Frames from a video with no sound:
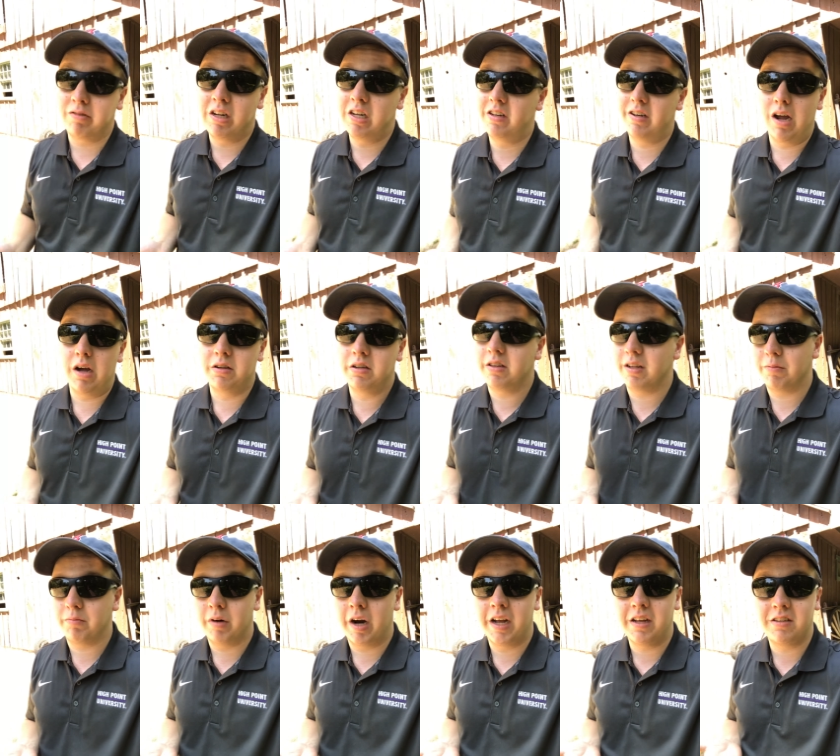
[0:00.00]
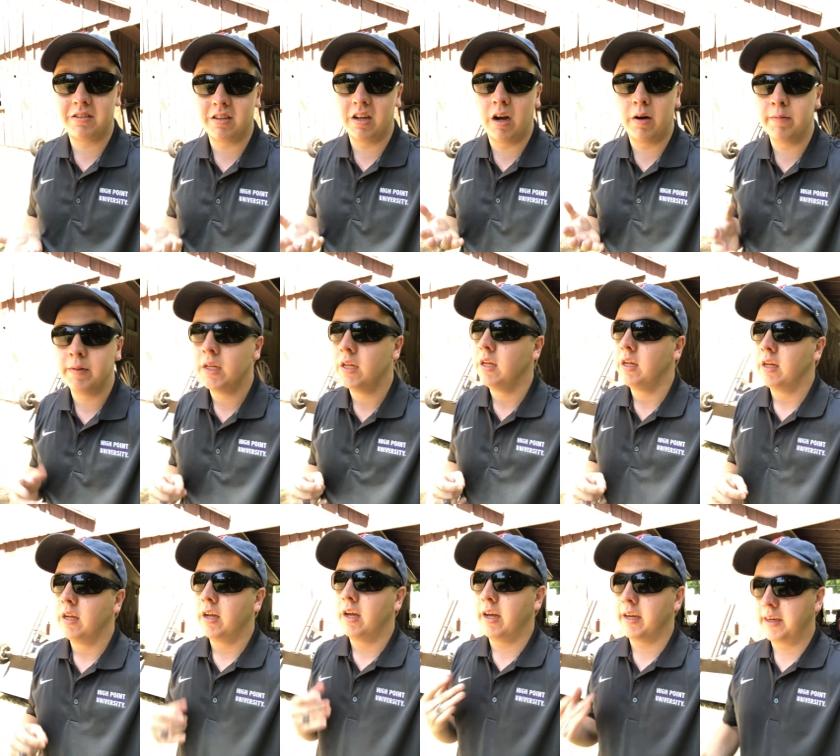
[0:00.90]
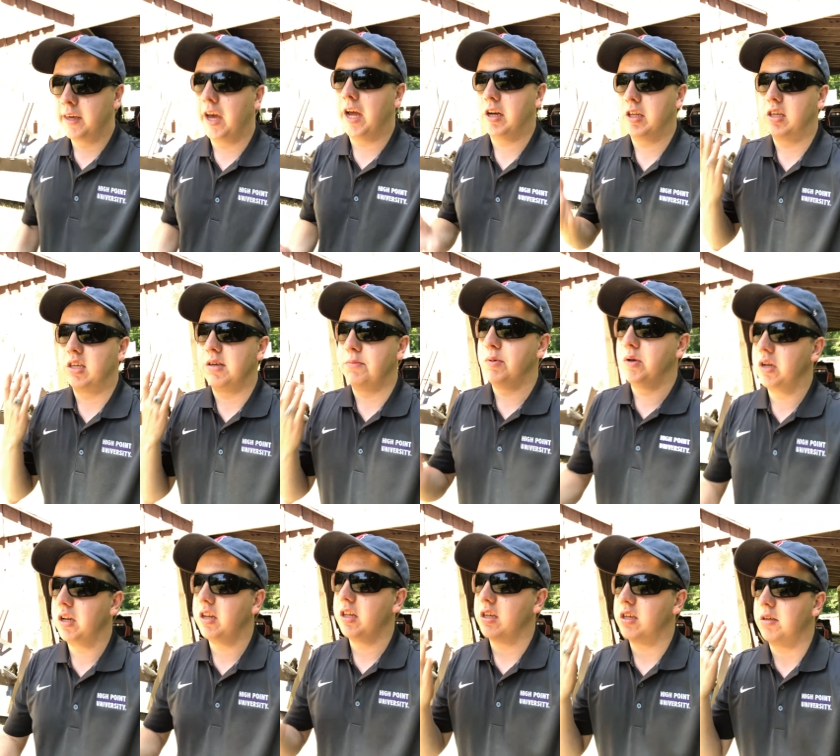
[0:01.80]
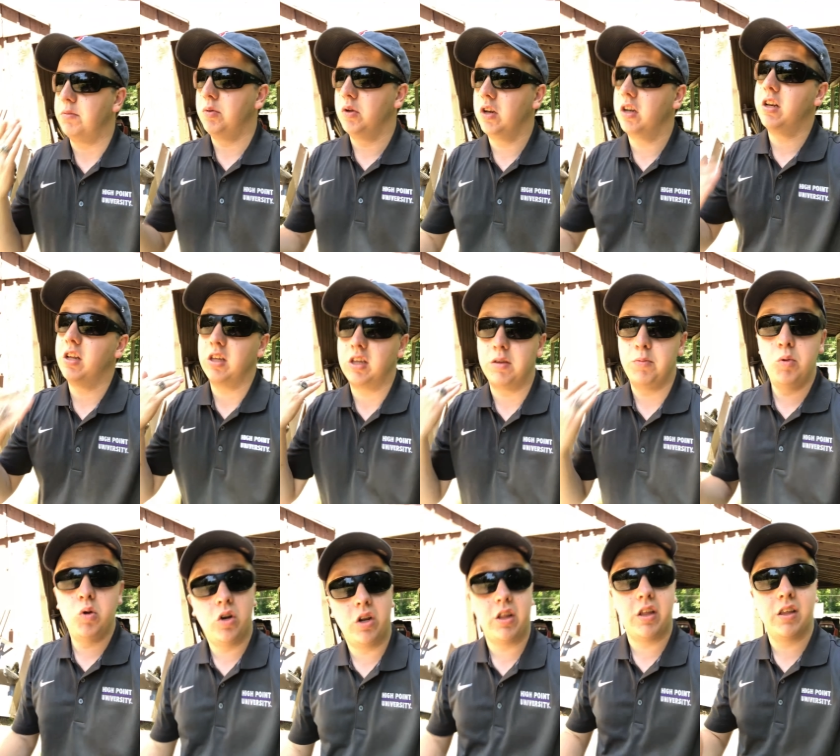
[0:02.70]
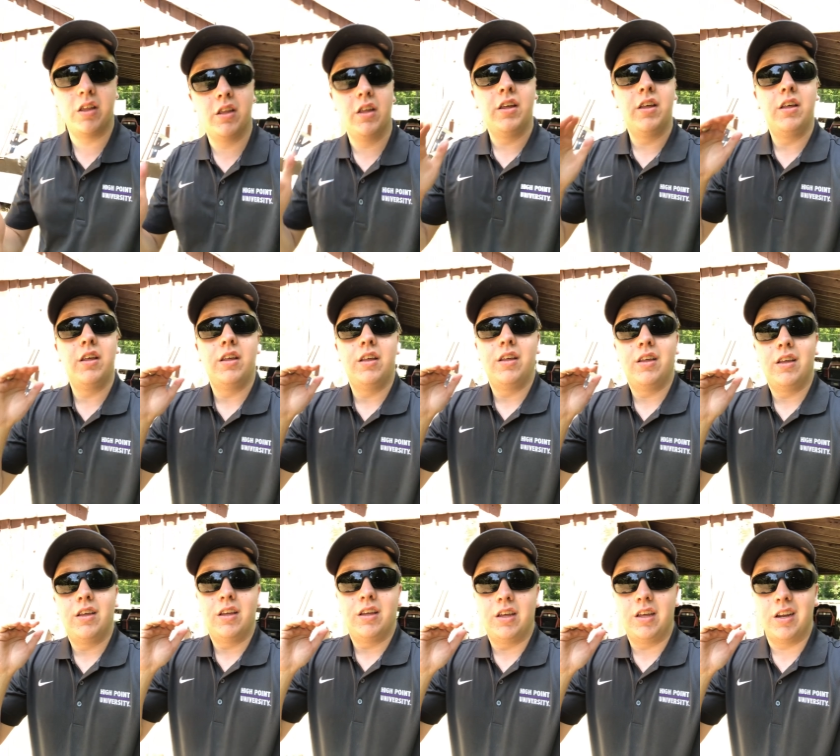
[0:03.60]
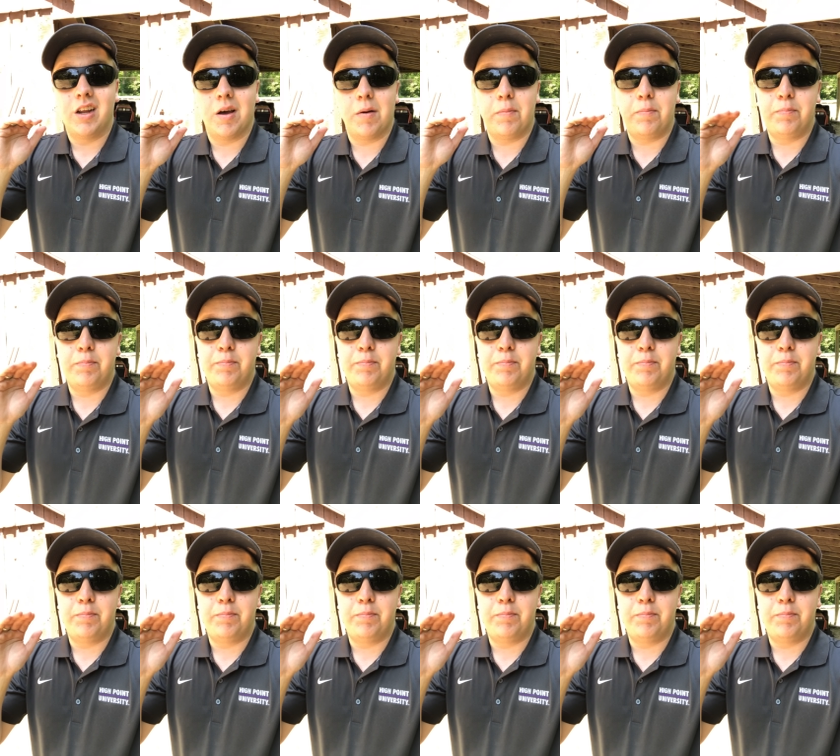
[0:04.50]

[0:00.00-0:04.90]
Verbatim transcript: reached out to them, right? So again, community, community, community, you know,